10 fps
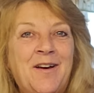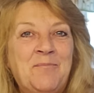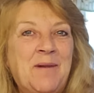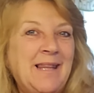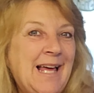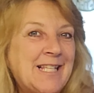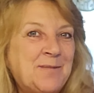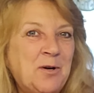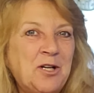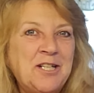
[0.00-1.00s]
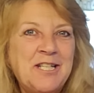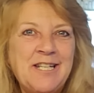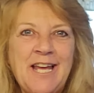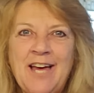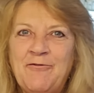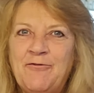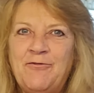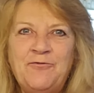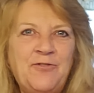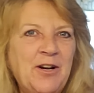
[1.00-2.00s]
My last market didn't have
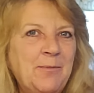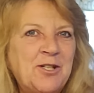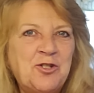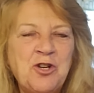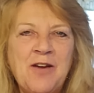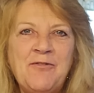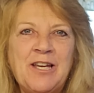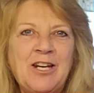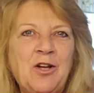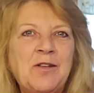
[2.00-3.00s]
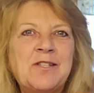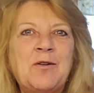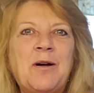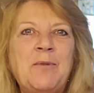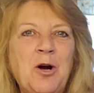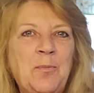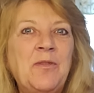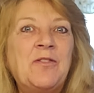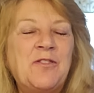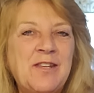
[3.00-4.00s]
very much traffic at all, so I'm
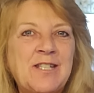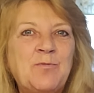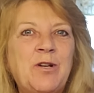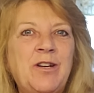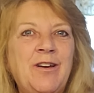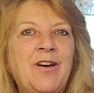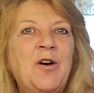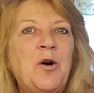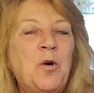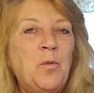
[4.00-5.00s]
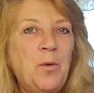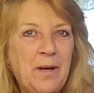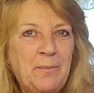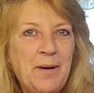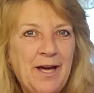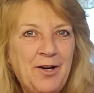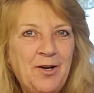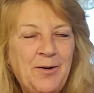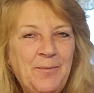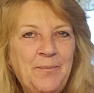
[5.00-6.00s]
hoping this one will be
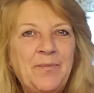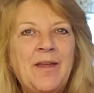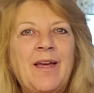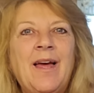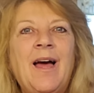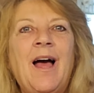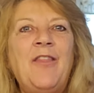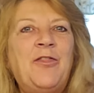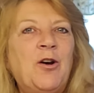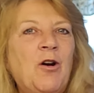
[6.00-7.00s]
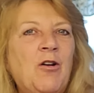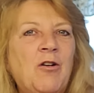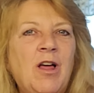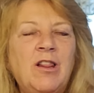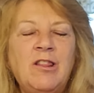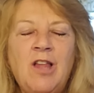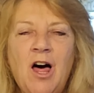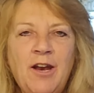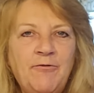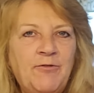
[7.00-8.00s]
better. There are a
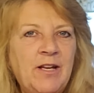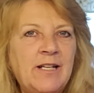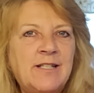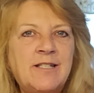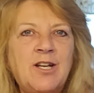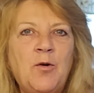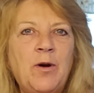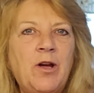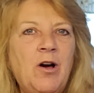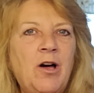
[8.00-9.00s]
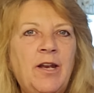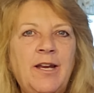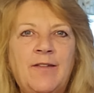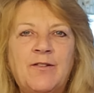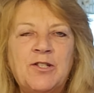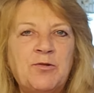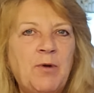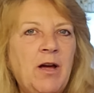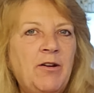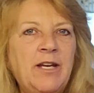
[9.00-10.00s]
lot of events going on in the
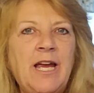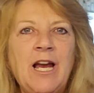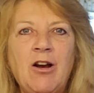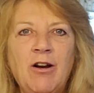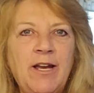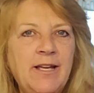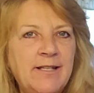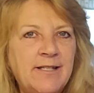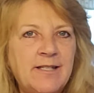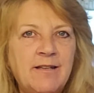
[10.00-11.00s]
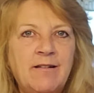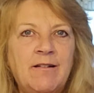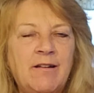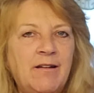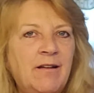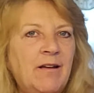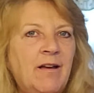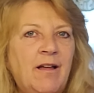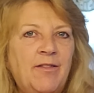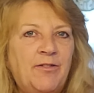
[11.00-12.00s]
surrounding areas
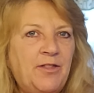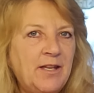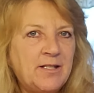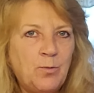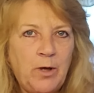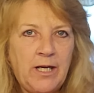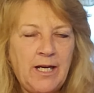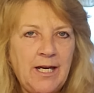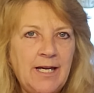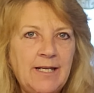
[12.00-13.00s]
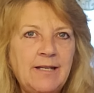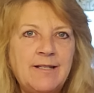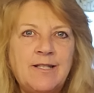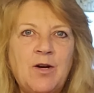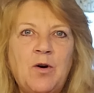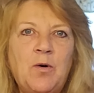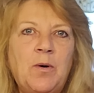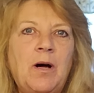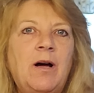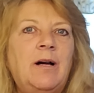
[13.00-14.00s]
this weekend, so